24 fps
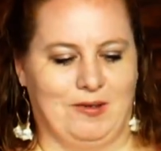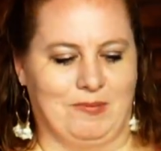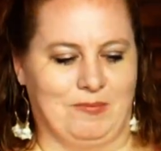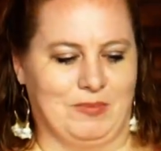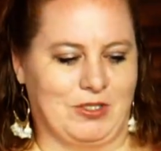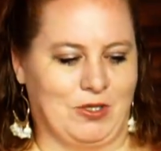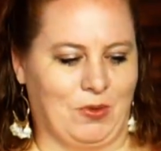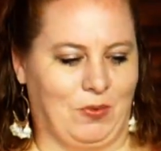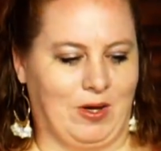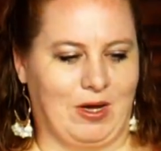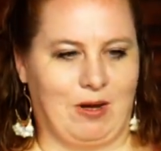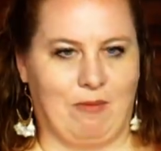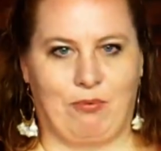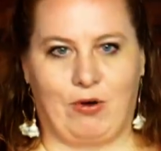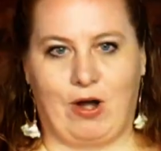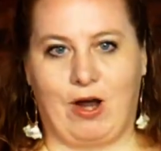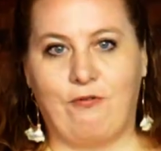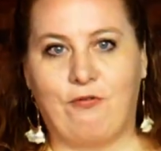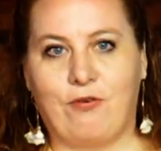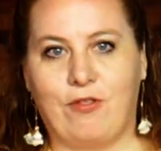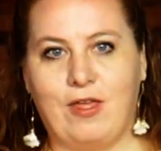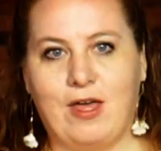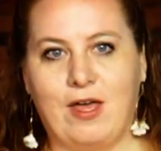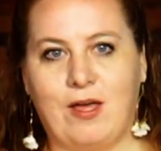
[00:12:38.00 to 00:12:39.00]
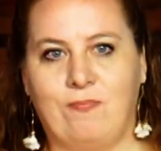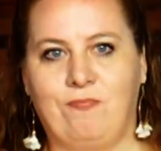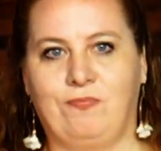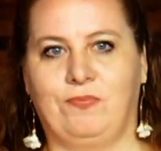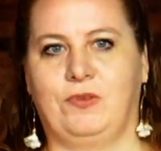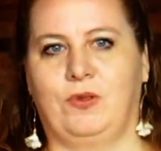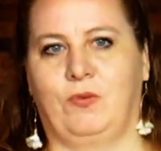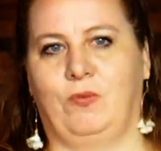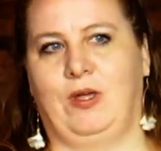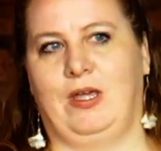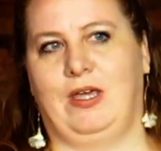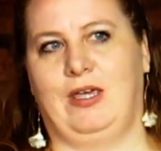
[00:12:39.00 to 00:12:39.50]
So we can pray for them,
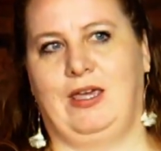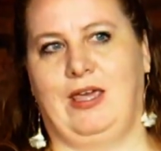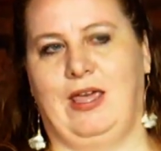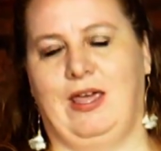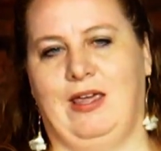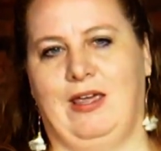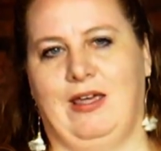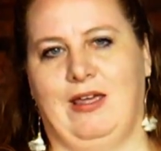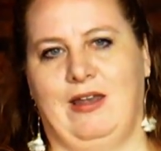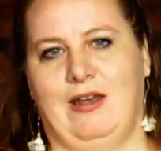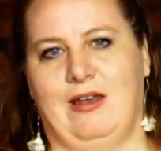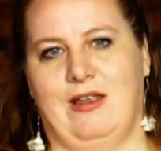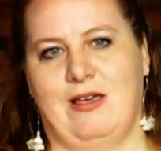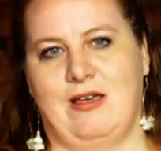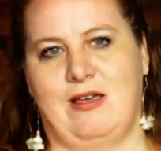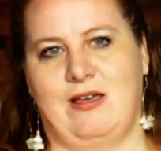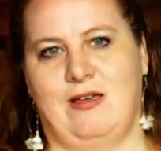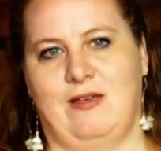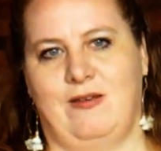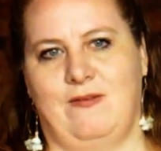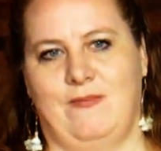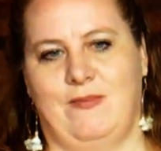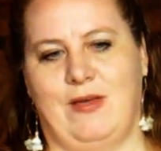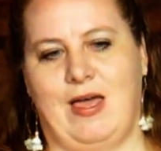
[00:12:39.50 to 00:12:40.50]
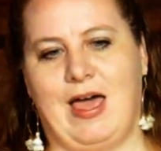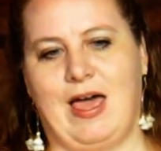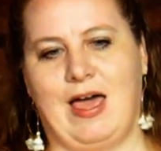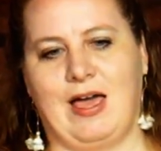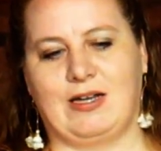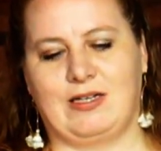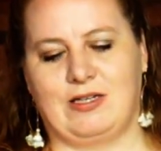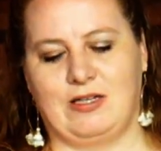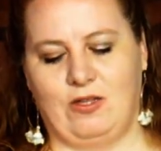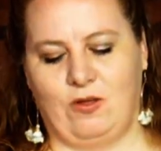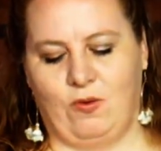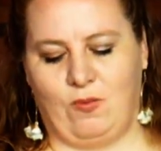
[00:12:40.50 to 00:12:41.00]
we can
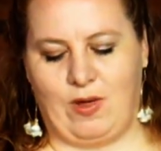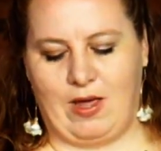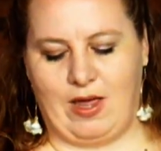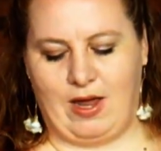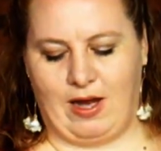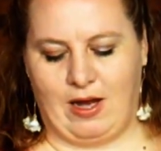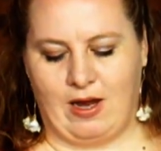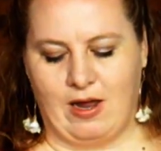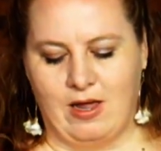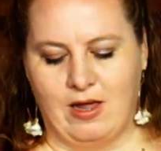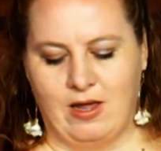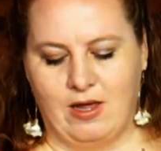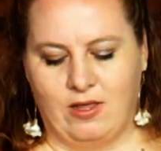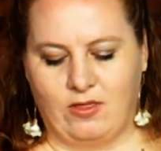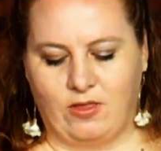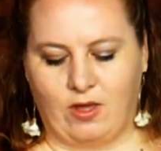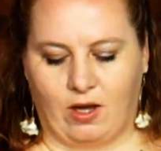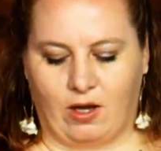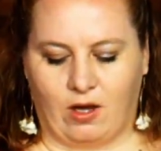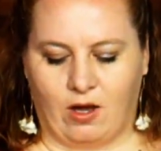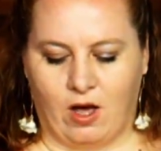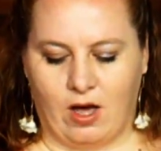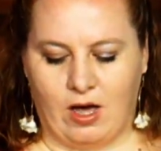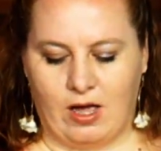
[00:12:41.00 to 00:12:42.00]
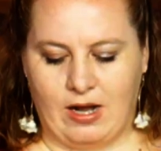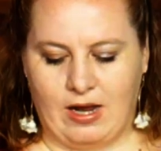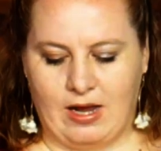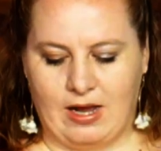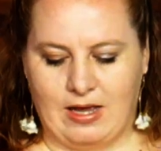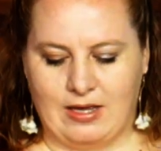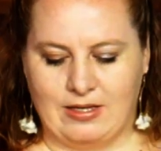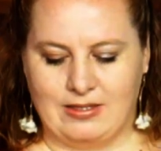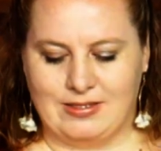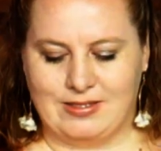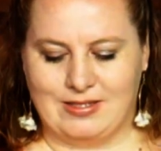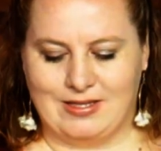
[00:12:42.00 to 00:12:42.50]
act in the way that God
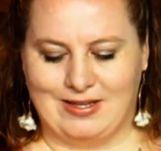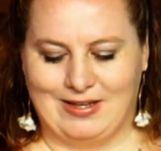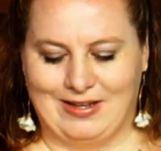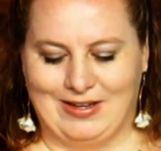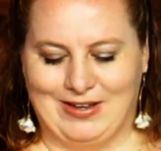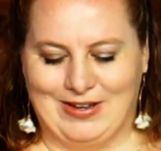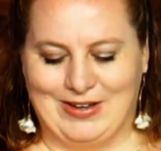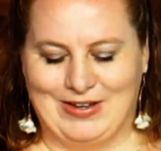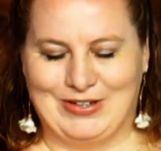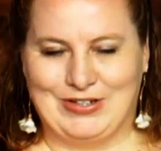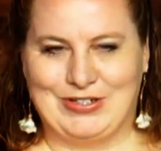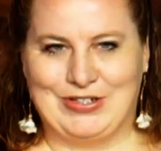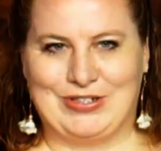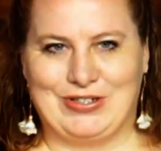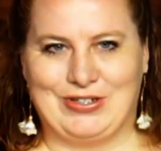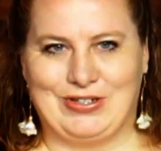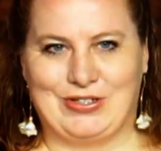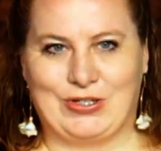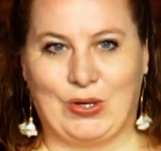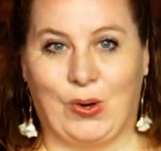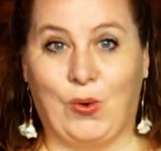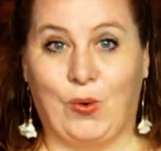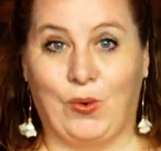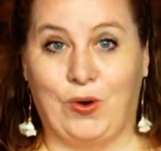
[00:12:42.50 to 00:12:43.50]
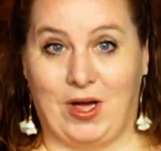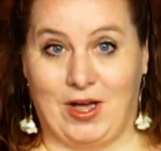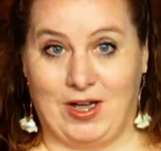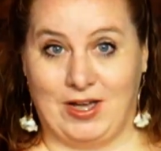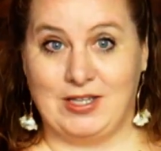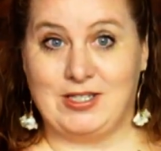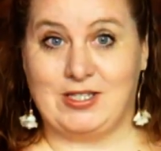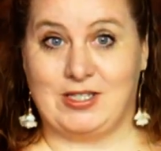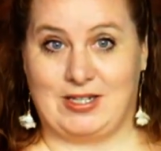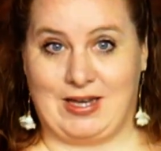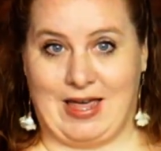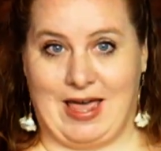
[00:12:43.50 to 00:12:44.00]
has told
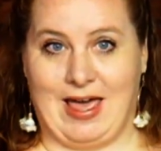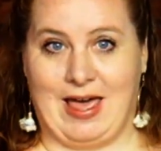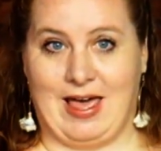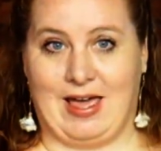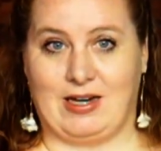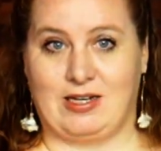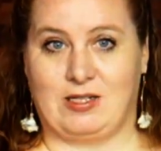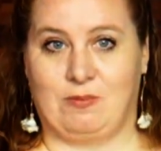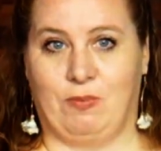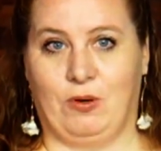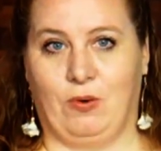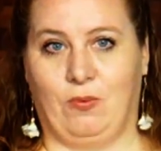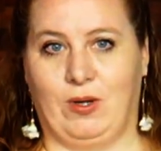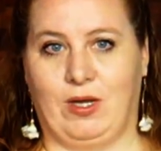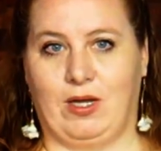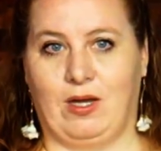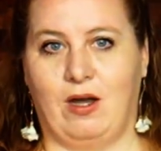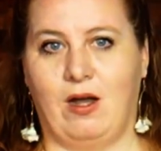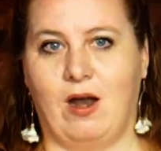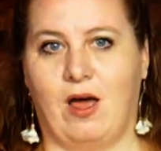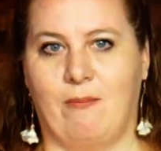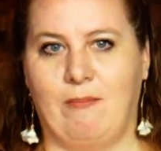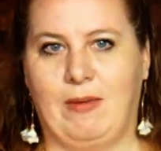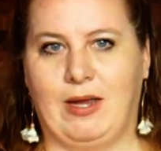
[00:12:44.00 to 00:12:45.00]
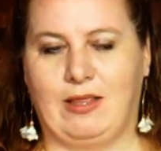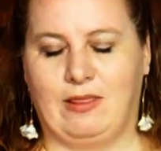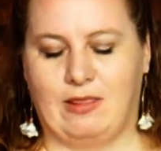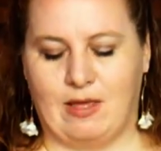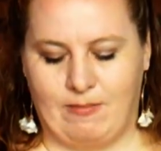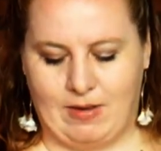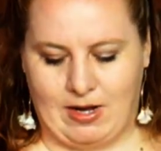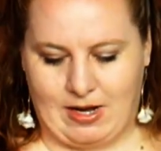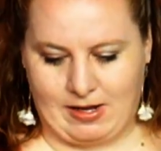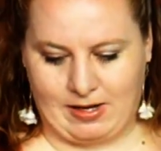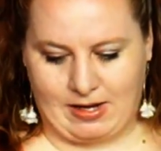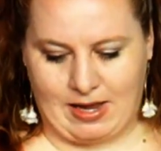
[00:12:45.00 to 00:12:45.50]
us to act, but we cannot make
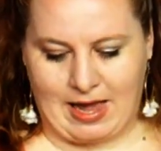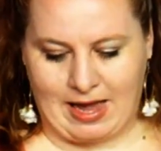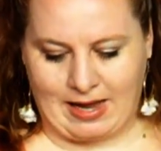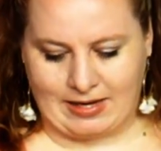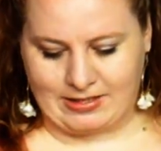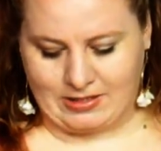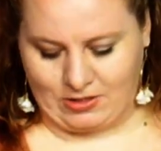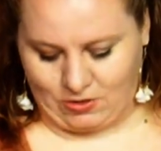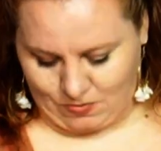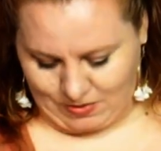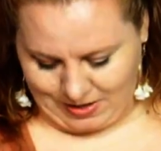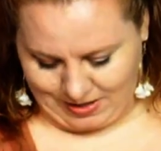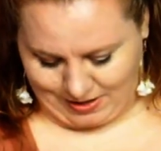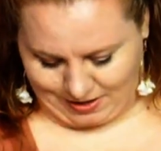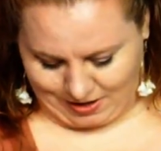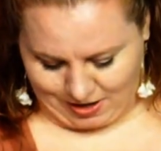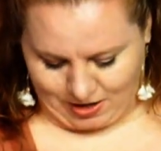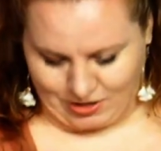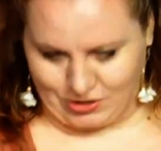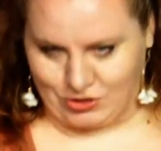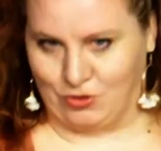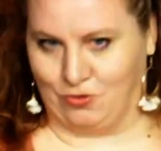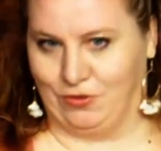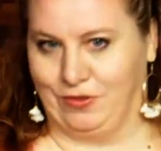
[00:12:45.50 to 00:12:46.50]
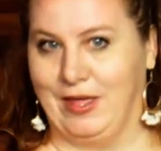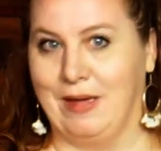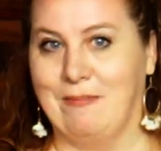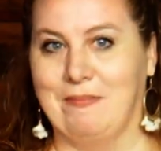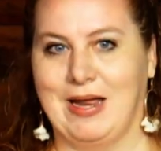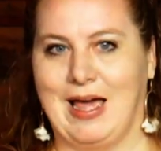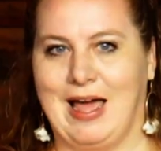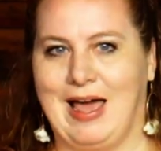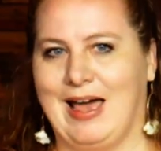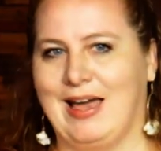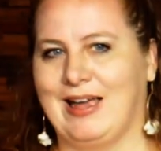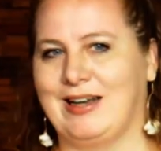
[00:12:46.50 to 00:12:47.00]
them act in a way that God has told them
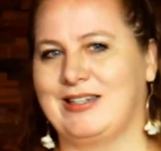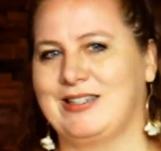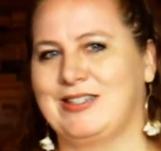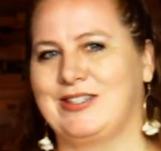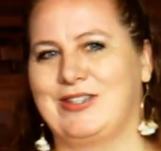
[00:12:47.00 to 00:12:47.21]
to act.